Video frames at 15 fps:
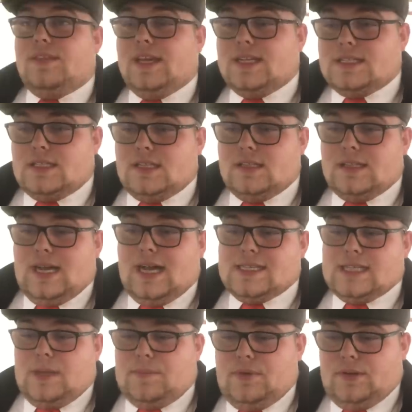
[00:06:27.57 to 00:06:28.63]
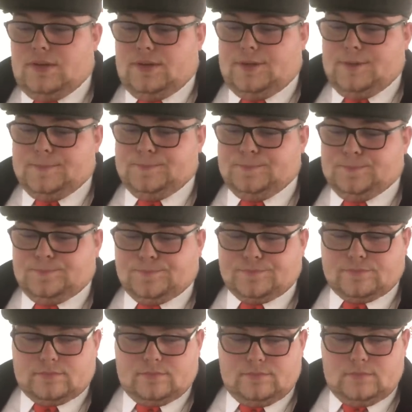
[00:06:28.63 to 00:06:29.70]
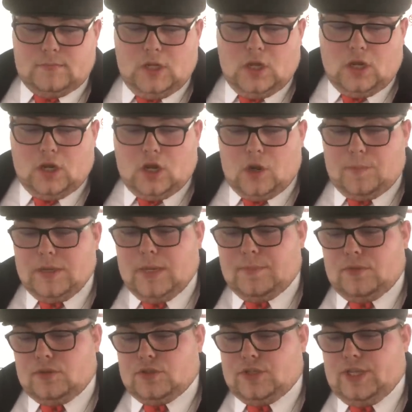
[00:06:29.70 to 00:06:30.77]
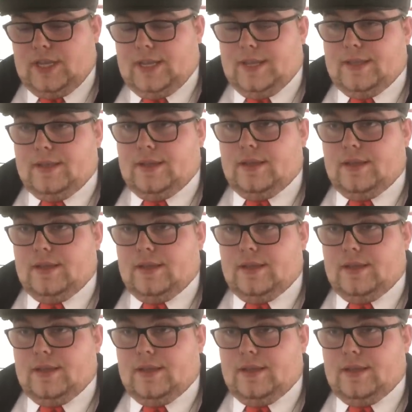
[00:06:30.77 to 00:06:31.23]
The incident that has happened, a lot of people say,